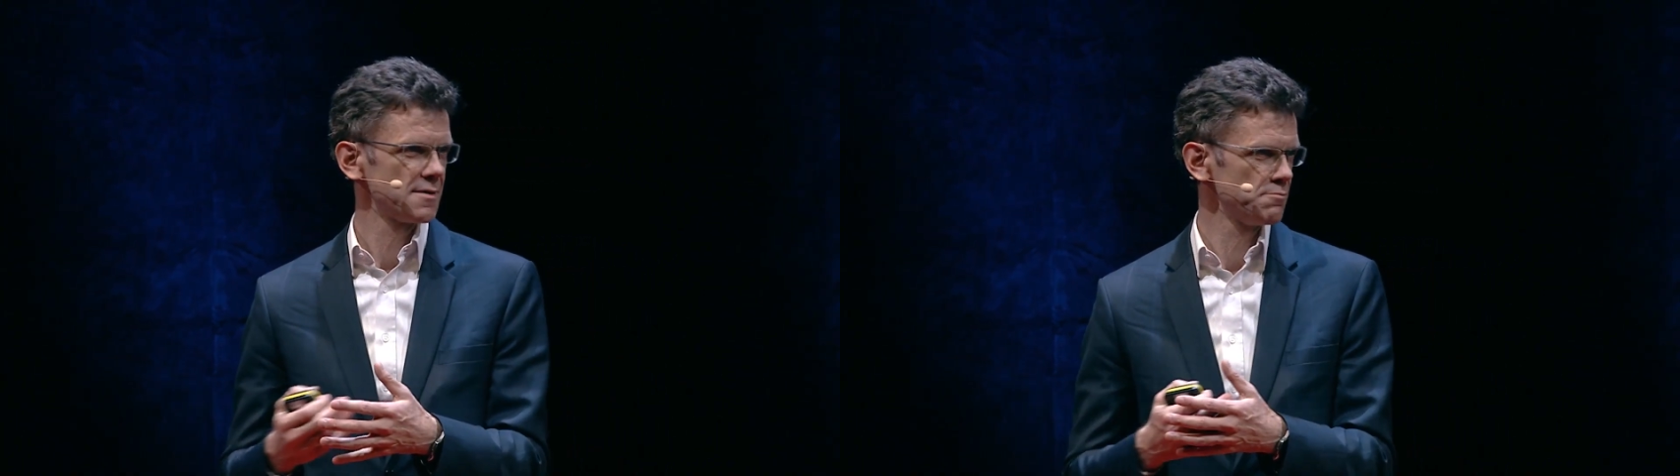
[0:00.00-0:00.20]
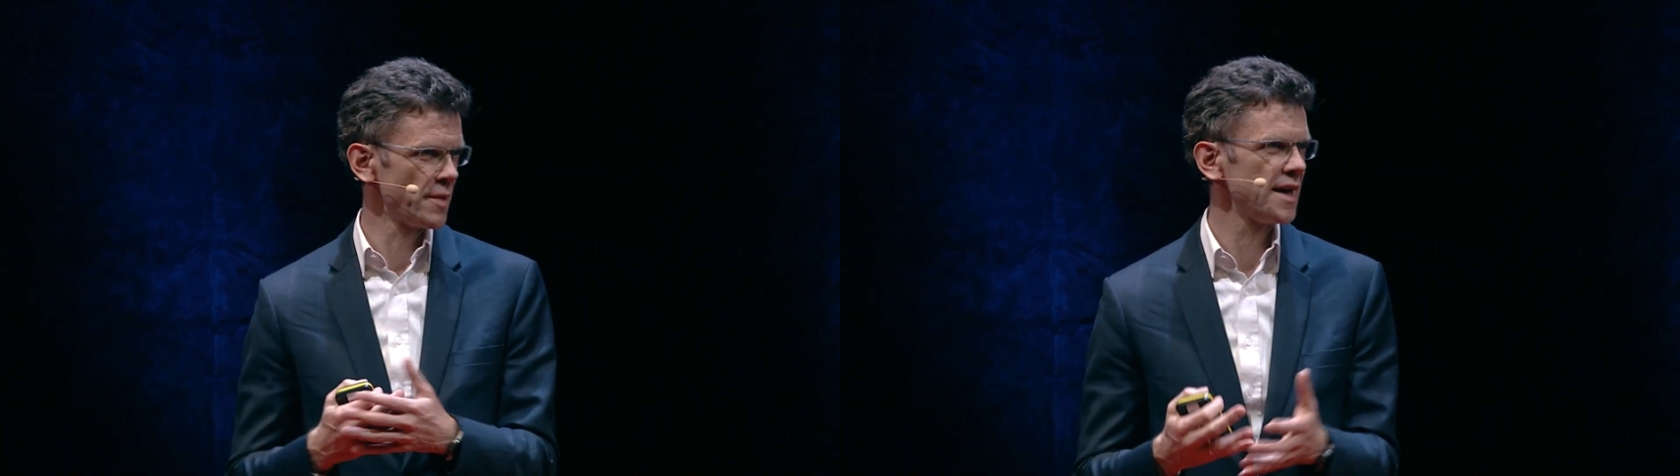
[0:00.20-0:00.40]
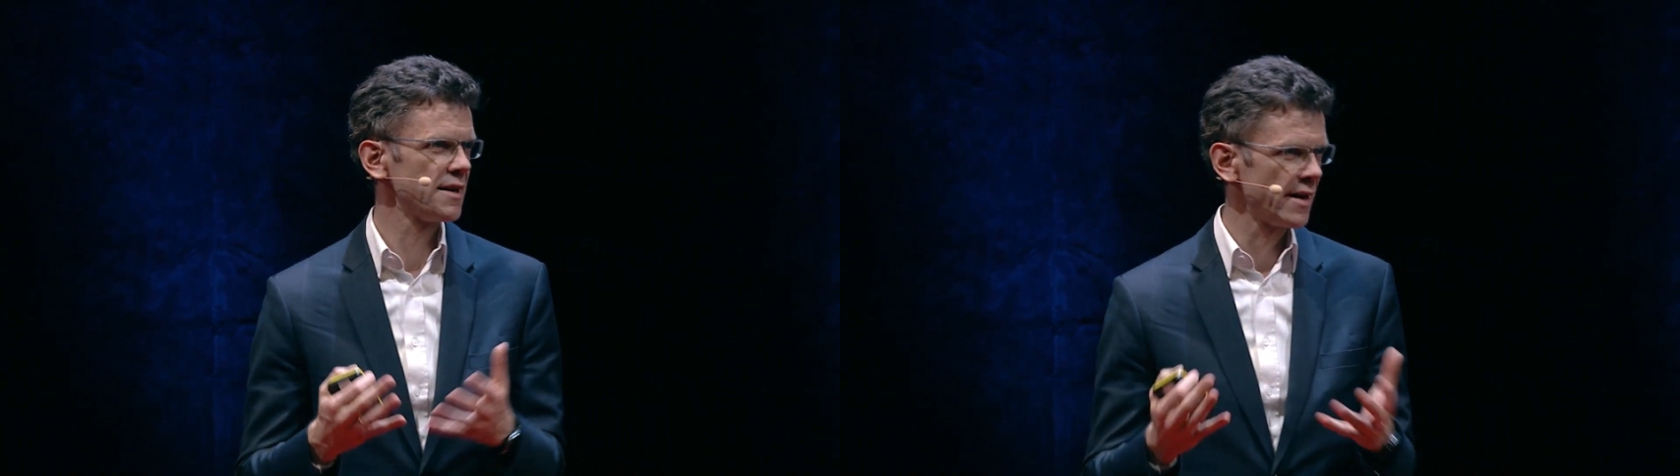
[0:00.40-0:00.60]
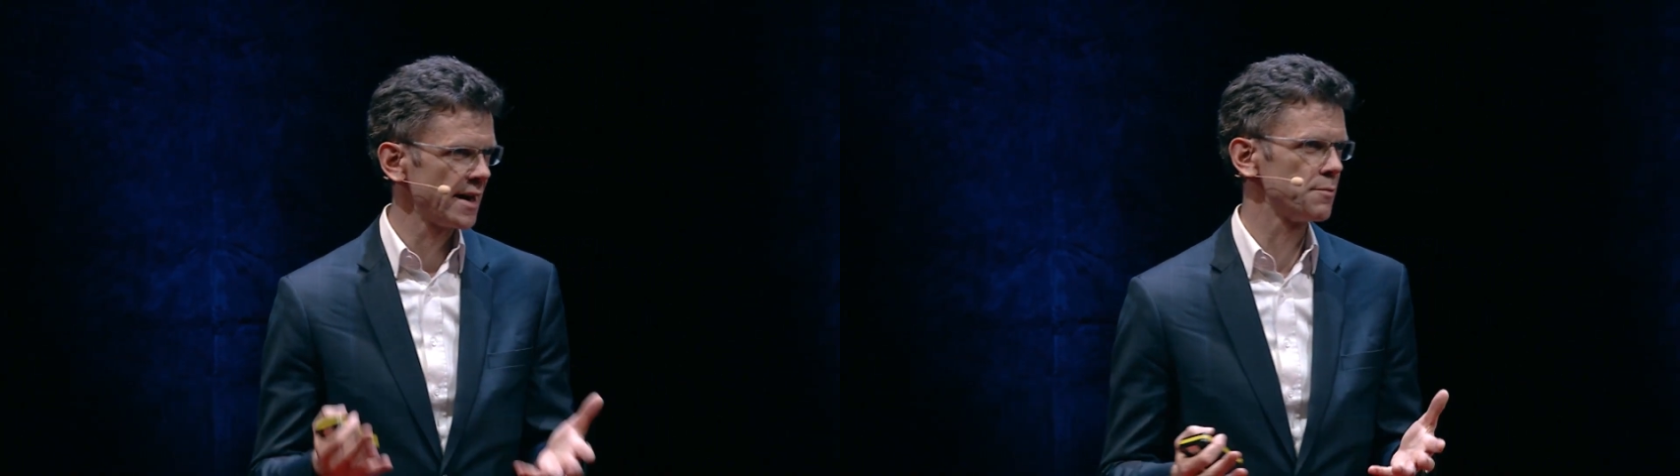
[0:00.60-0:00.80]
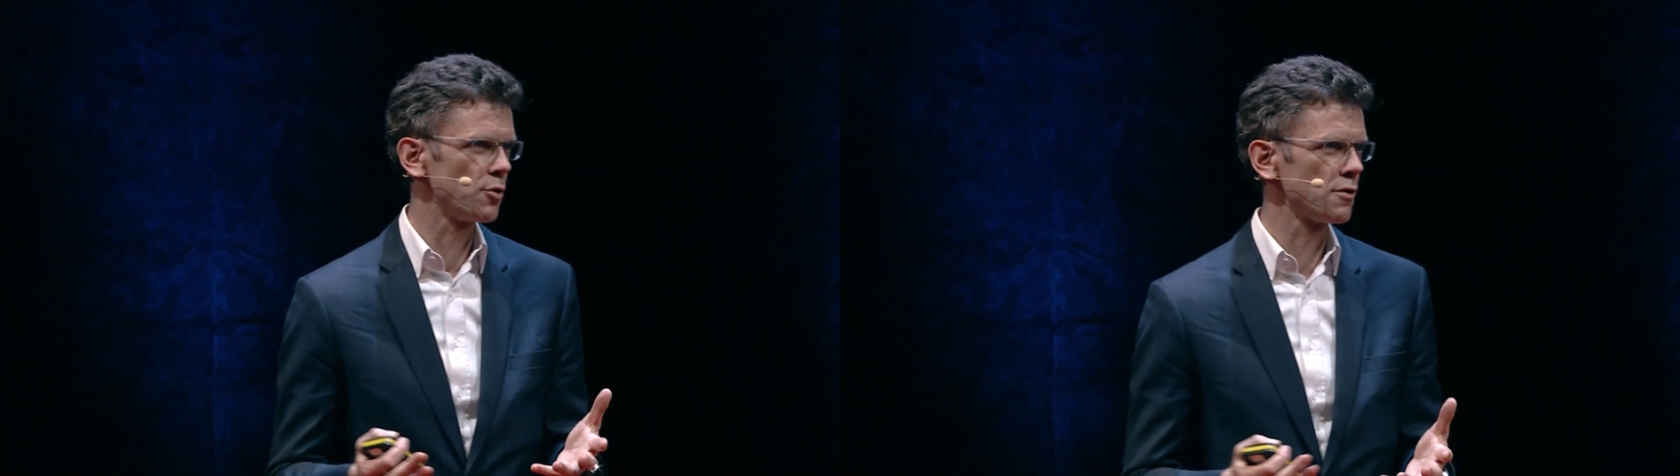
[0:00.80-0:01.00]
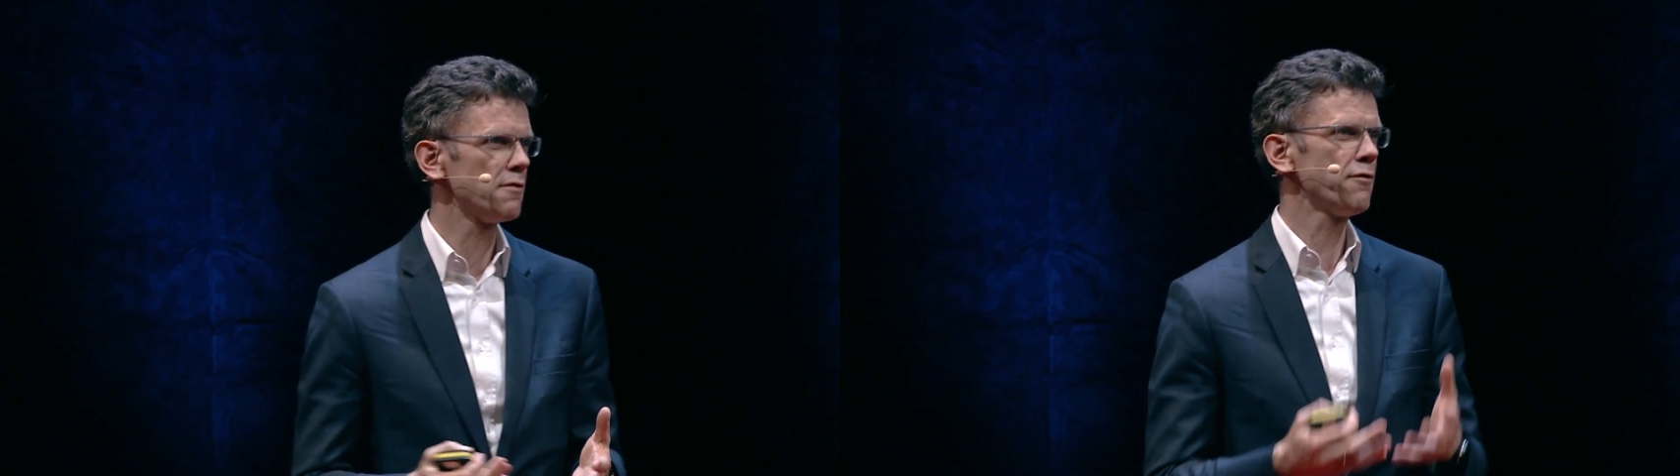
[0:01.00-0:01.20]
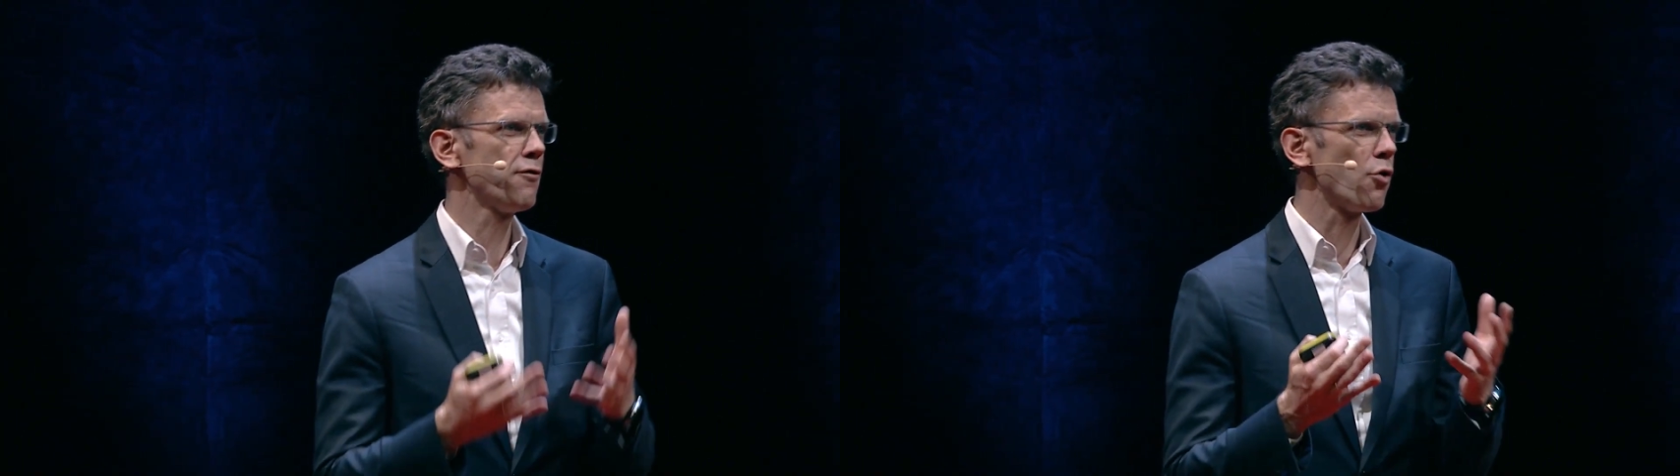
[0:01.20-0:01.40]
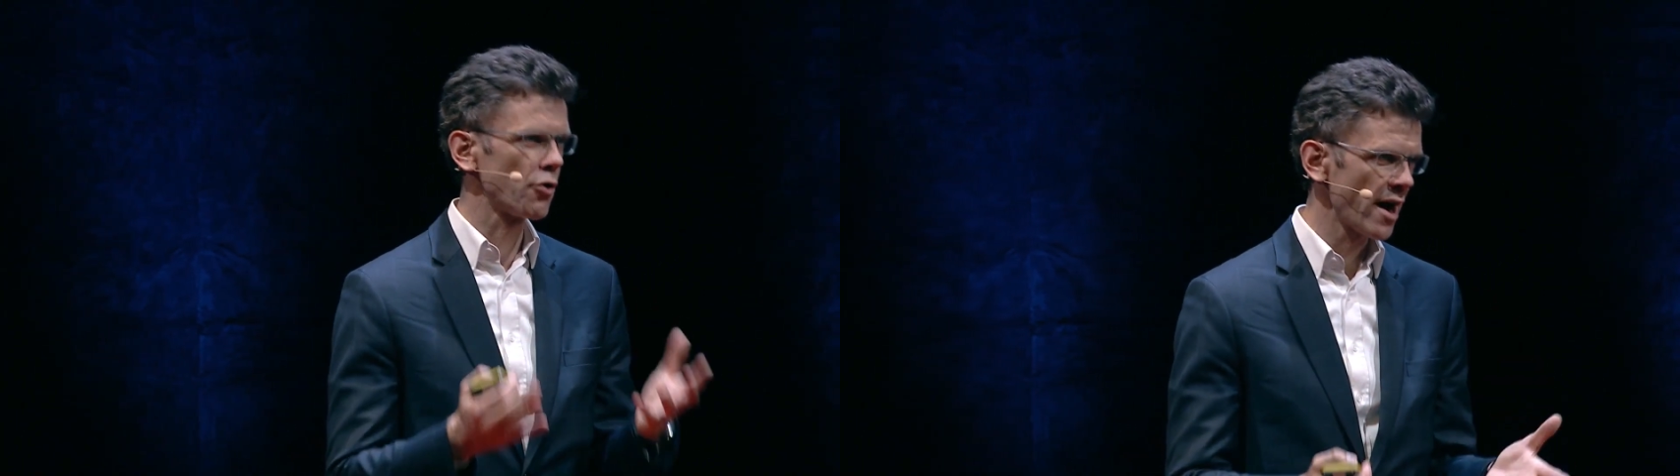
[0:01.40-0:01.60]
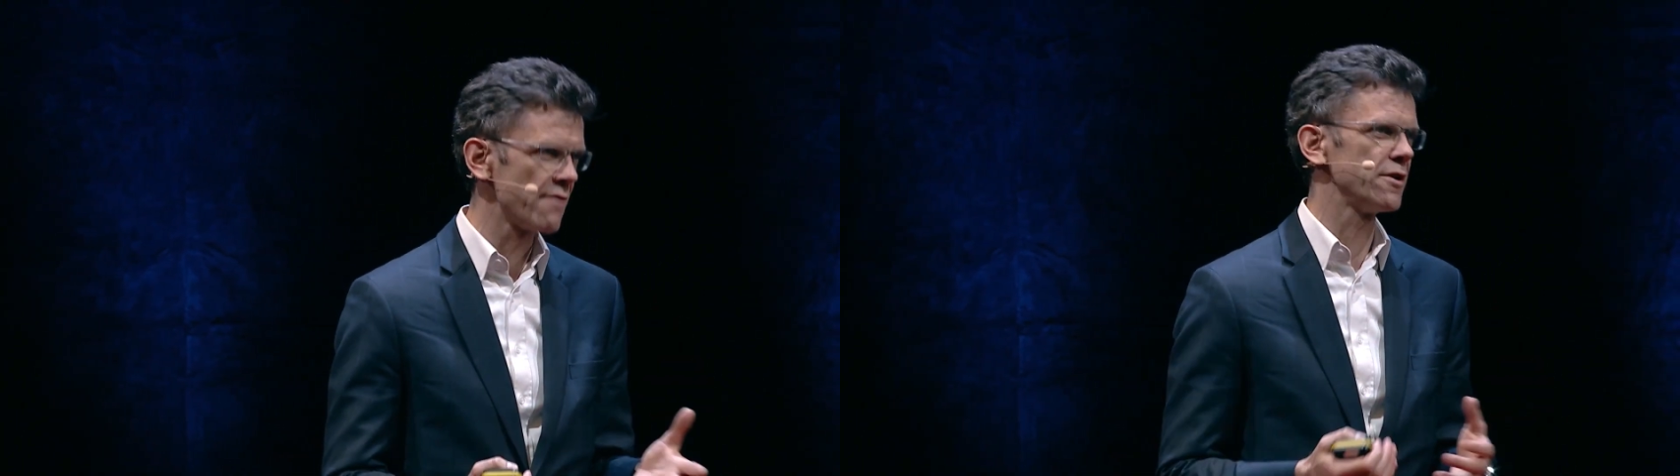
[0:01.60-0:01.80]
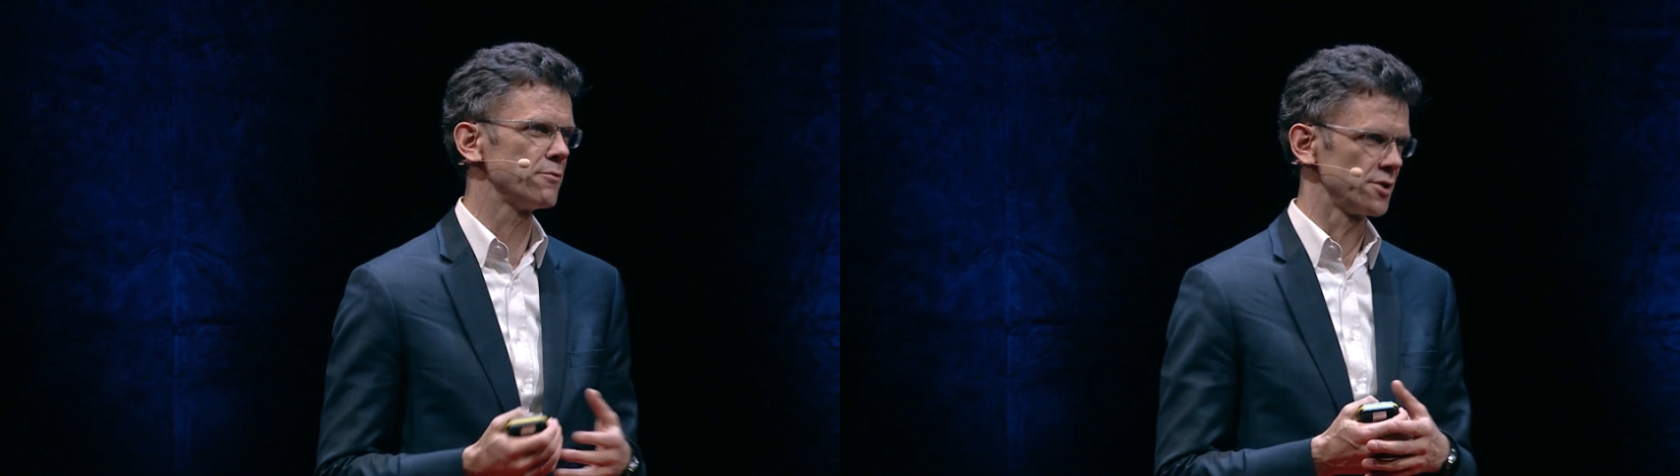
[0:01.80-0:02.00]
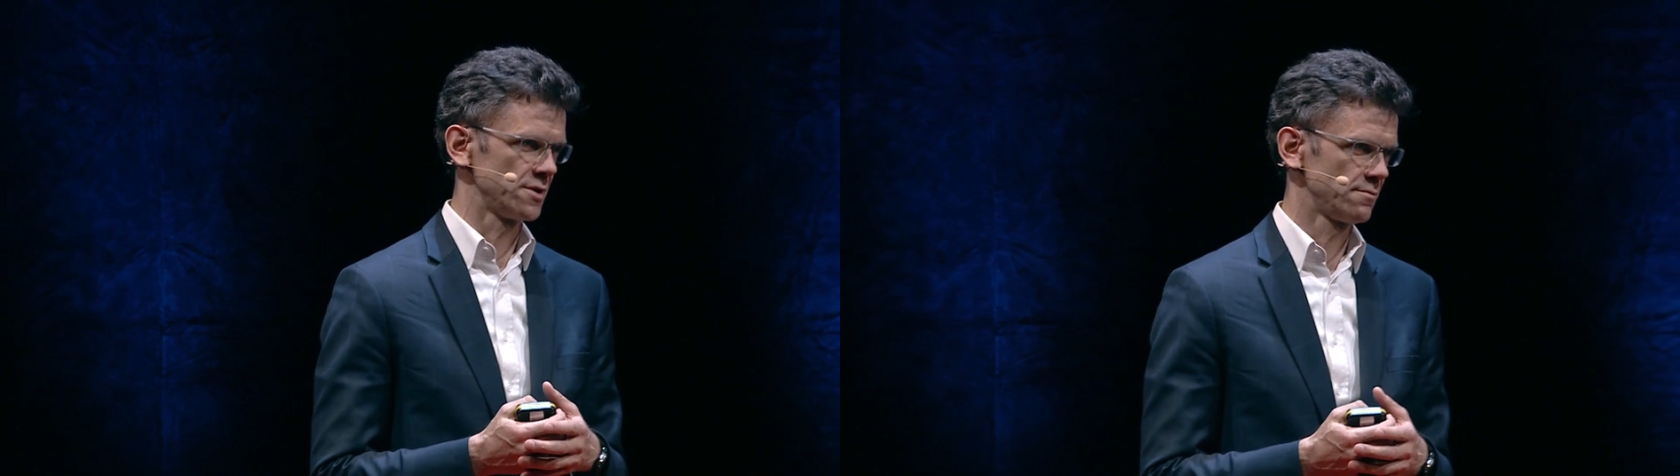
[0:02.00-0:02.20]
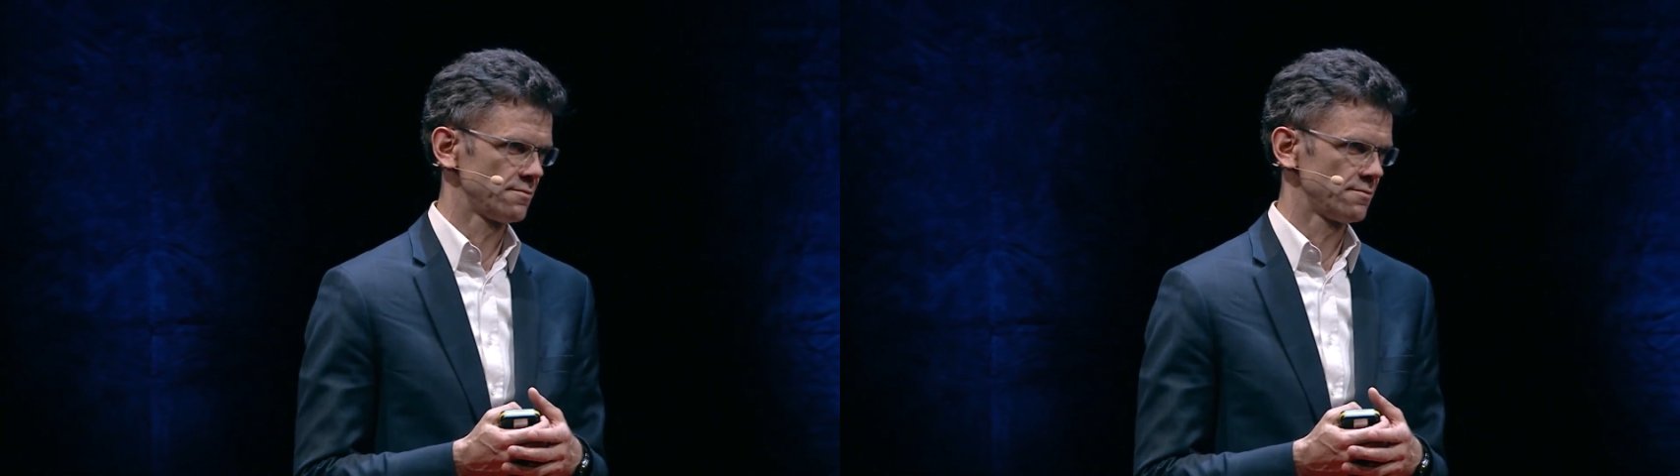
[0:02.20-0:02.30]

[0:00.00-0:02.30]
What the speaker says: made available for everyone.